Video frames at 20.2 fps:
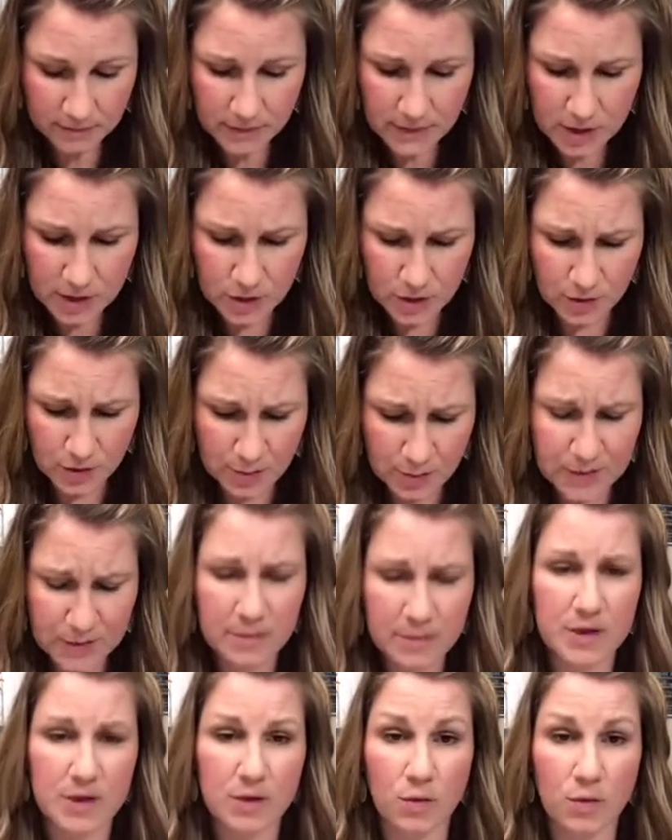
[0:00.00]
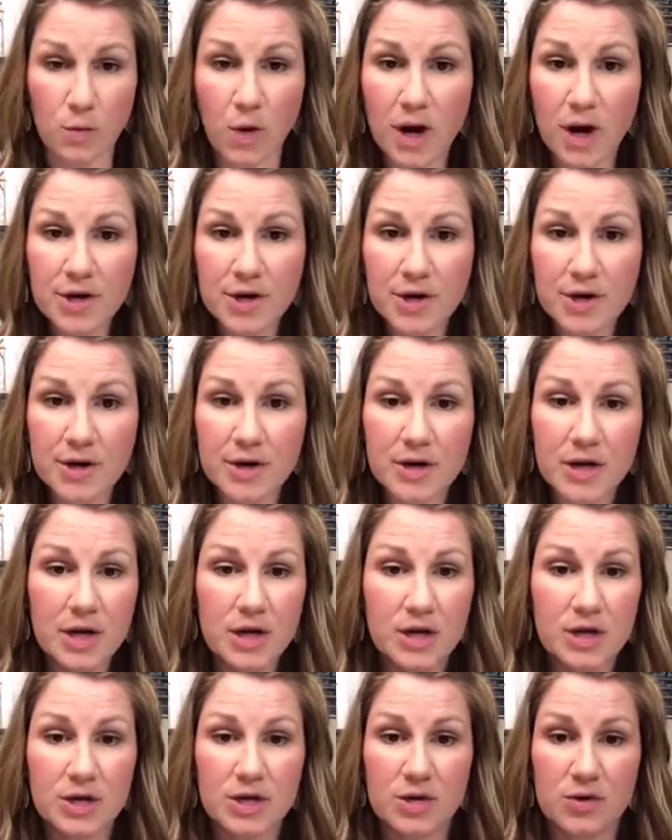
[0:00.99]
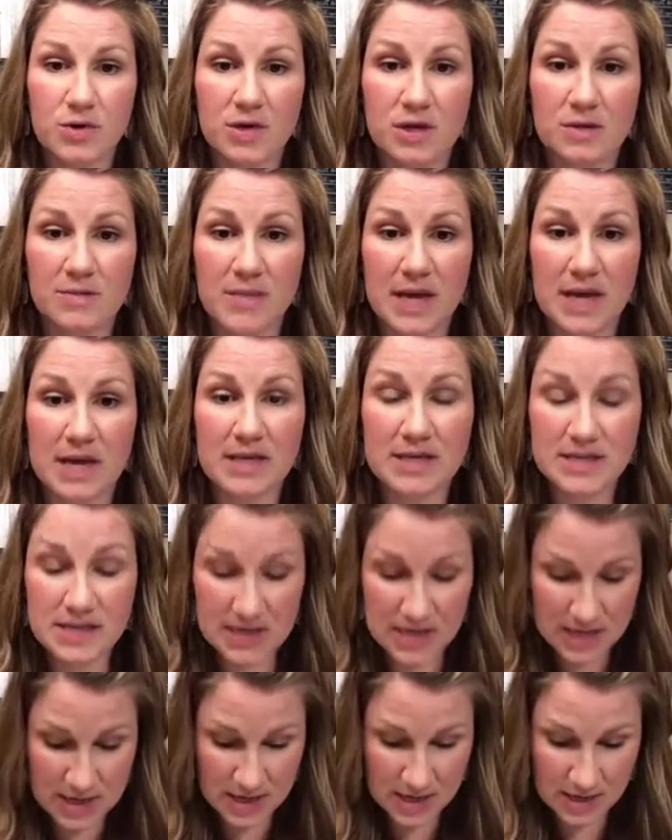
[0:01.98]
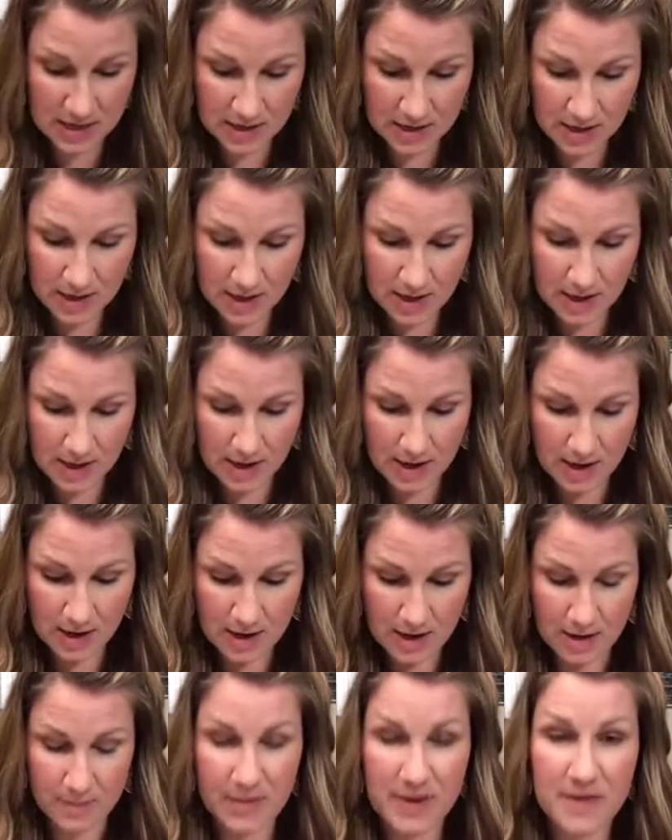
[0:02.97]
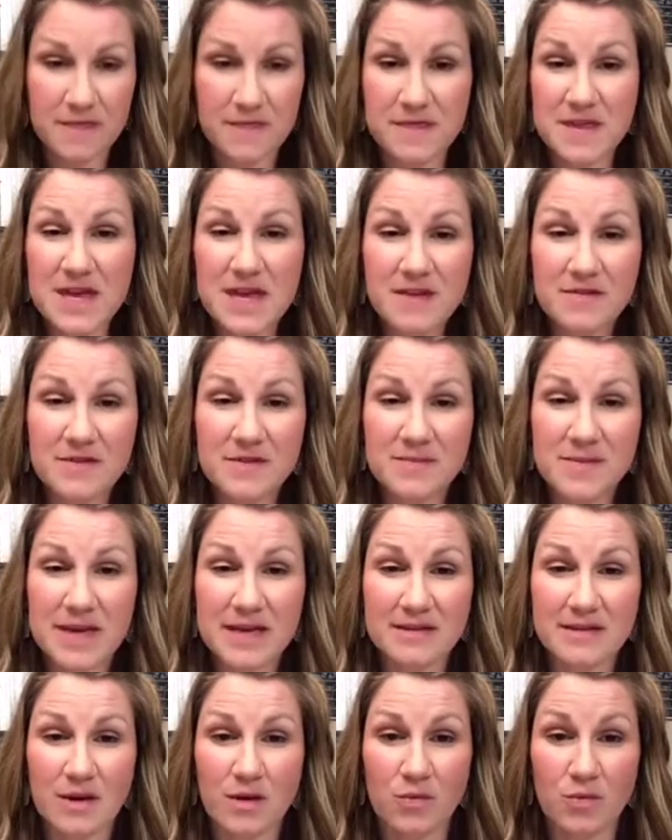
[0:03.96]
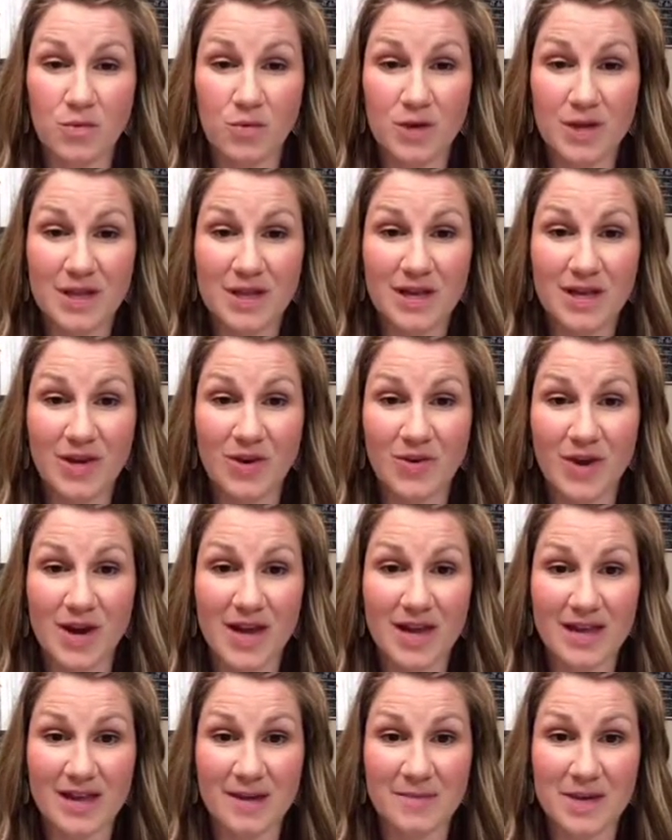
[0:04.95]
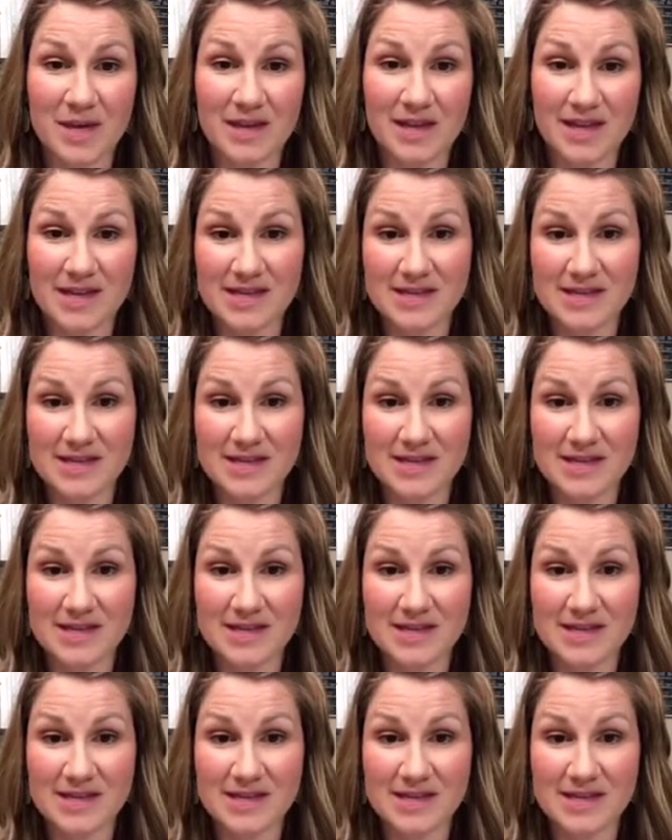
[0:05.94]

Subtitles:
You can put them in your water. You can make tea. Thieves makes a really great, yummy, like